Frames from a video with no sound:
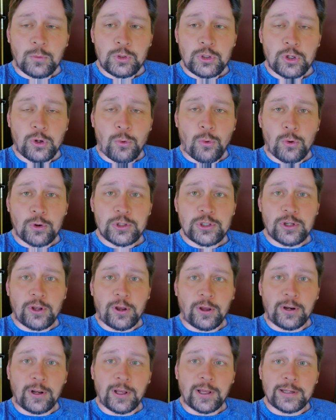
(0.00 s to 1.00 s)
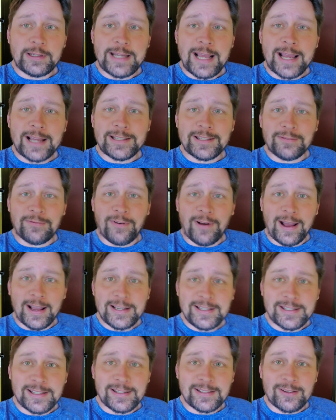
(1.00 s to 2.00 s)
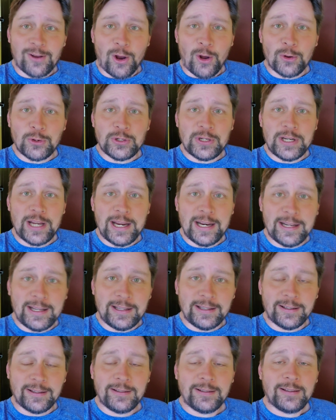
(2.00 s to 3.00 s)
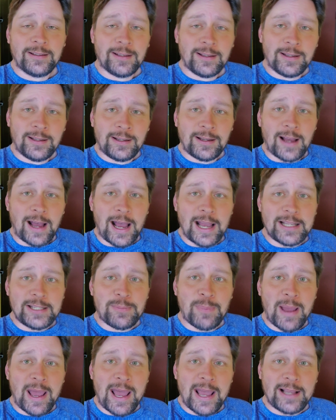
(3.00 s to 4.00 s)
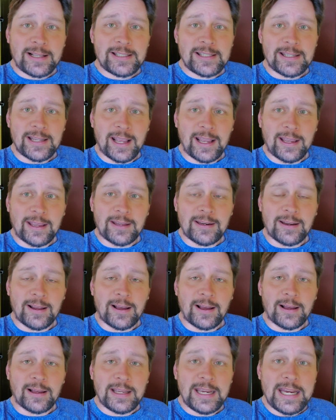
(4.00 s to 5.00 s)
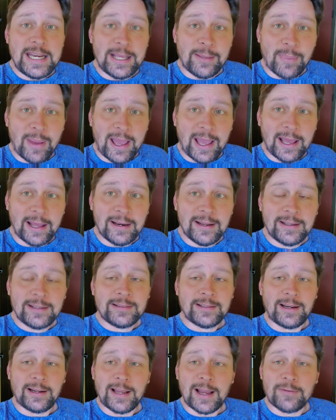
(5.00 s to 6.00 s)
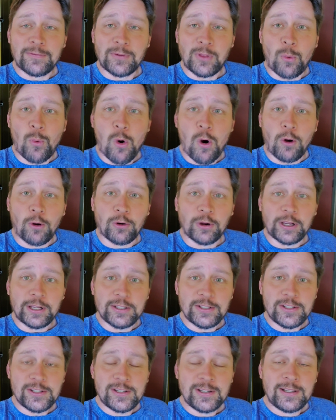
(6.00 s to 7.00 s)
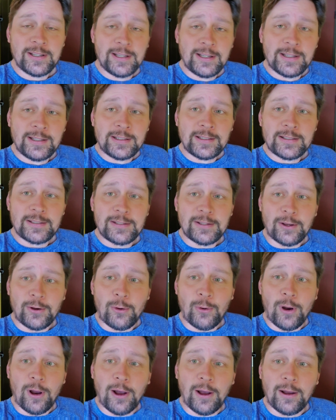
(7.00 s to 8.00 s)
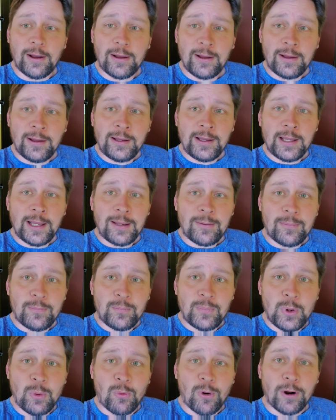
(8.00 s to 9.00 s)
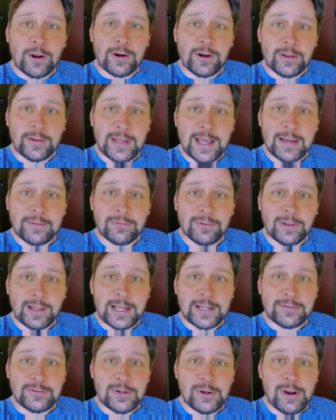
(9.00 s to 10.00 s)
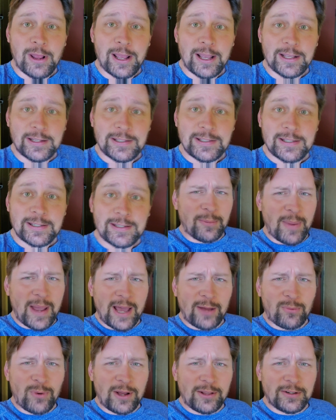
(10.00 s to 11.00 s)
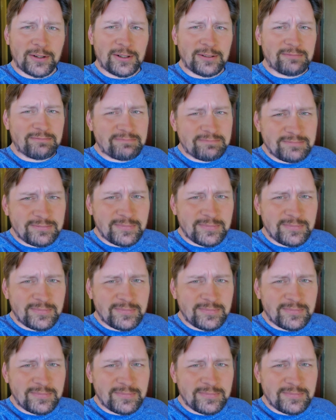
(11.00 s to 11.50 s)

which of course on Dad's advice is alternating ice packs and heating pad that I got from the Walgreens. So been working on that for the last few days. The bad weather,